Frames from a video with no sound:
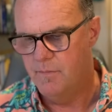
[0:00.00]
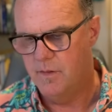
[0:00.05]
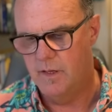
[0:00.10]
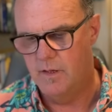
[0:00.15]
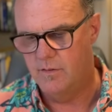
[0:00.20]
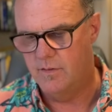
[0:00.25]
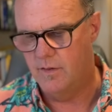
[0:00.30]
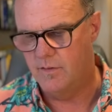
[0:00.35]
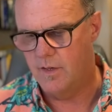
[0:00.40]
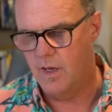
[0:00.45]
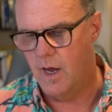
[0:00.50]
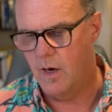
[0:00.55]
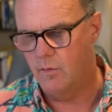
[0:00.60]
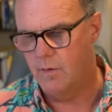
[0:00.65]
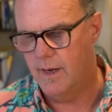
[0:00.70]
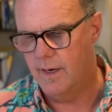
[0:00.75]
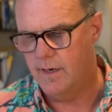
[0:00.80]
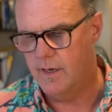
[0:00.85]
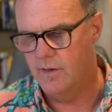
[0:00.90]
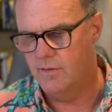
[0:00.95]
he says
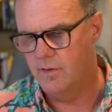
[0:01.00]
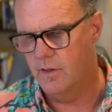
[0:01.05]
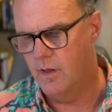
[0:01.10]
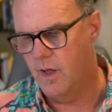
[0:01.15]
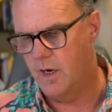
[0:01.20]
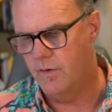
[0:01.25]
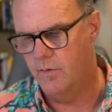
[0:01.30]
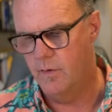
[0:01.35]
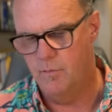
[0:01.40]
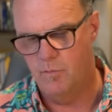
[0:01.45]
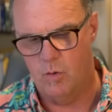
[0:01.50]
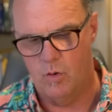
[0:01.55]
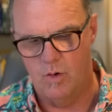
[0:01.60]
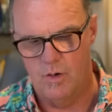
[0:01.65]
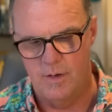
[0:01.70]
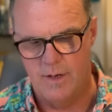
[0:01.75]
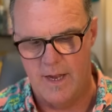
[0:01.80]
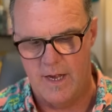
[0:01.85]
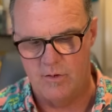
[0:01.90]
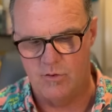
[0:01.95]
iraq has a lot of
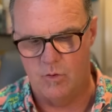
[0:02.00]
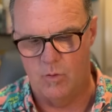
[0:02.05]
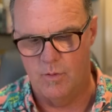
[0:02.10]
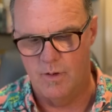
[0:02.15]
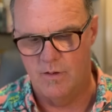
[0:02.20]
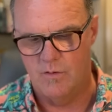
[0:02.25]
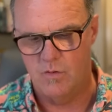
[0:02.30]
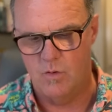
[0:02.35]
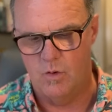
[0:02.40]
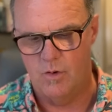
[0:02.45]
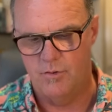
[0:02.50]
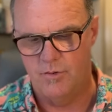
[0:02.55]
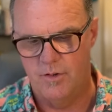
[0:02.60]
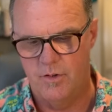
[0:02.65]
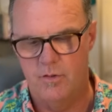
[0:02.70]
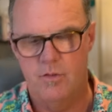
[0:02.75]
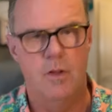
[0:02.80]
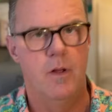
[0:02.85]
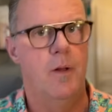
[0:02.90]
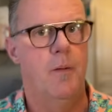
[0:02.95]
important natural
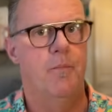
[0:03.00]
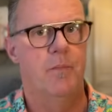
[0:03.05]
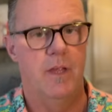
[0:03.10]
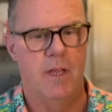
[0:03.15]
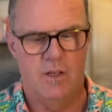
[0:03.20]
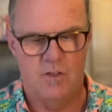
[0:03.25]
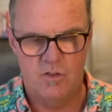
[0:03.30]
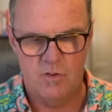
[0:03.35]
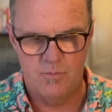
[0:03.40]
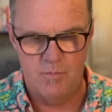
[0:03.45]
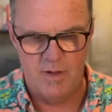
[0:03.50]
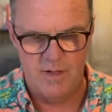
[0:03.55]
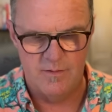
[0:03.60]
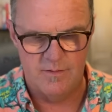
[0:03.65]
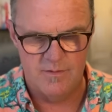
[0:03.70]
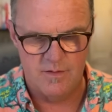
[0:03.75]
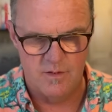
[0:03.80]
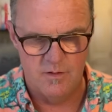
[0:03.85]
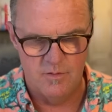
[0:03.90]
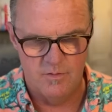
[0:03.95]
resources
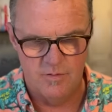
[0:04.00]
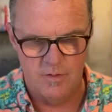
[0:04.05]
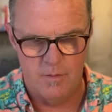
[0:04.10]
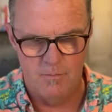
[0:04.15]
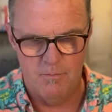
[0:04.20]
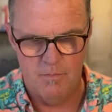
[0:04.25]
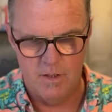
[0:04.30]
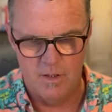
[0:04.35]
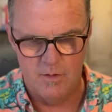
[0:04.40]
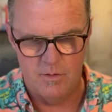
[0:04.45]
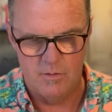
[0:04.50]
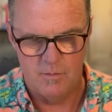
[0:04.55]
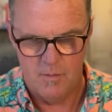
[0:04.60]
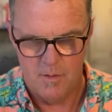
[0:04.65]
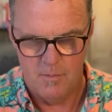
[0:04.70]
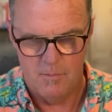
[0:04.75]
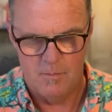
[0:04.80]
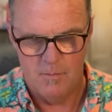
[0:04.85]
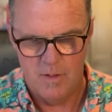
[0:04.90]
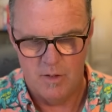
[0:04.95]
expensive min-
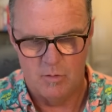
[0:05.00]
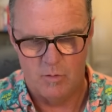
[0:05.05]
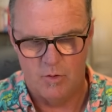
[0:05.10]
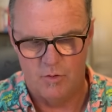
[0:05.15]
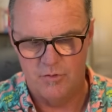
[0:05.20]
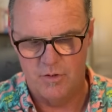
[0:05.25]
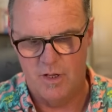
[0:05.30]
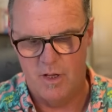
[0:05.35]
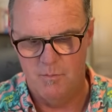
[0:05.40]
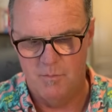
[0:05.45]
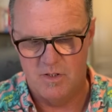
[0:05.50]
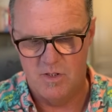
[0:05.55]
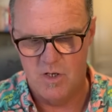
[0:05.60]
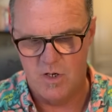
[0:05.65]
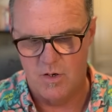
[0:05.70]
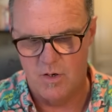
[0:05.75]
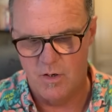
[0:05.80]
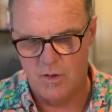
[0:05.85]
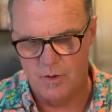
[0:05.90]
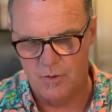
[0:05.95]
minerals
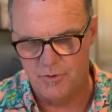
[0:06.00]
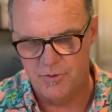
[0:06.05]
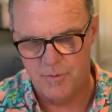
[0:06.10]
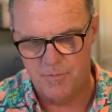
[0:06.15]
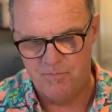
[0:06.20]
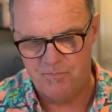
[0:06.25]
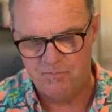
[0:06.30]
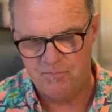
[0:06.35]
materials